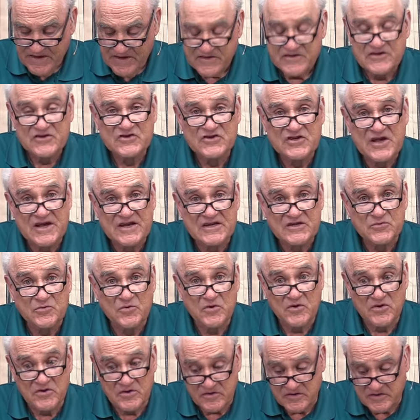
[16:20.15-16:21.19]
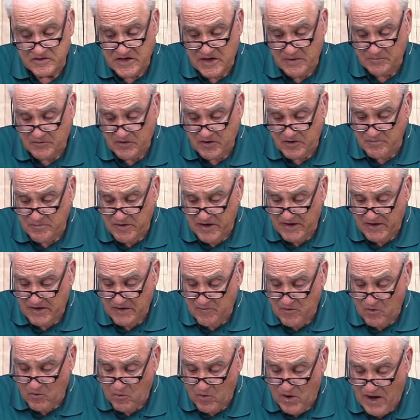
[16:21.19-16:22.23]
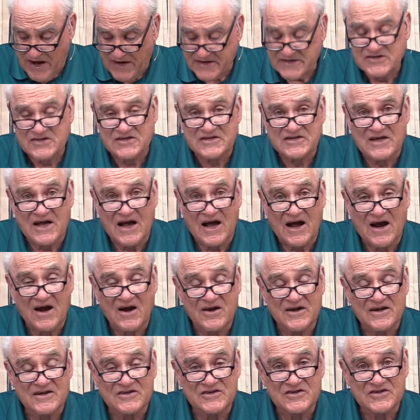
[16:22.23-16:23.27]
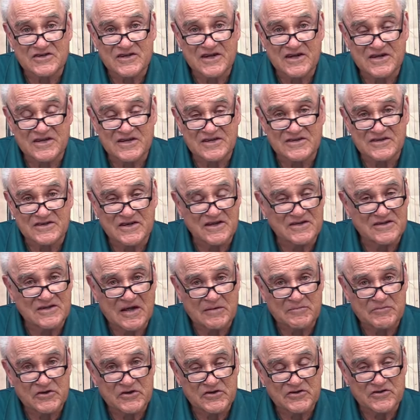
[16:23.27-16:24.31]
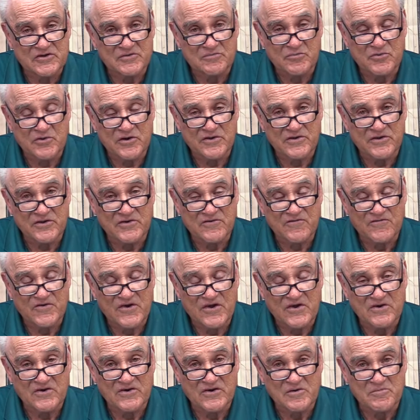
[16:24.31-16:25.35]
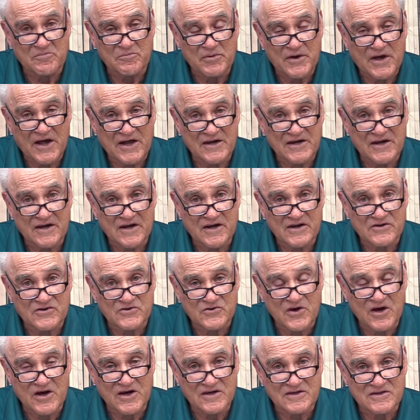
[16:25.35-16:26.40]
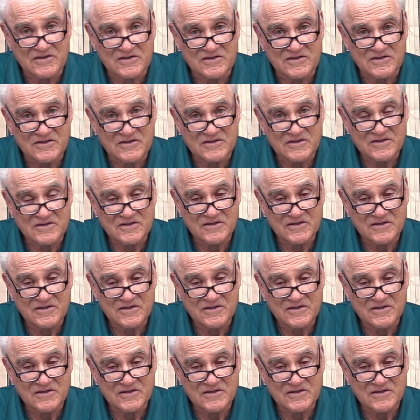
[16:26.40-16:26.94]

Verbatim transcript: The saints were tempted to make him a rock star. Instead, he says, I'm just a brother, a fellow companion in trials.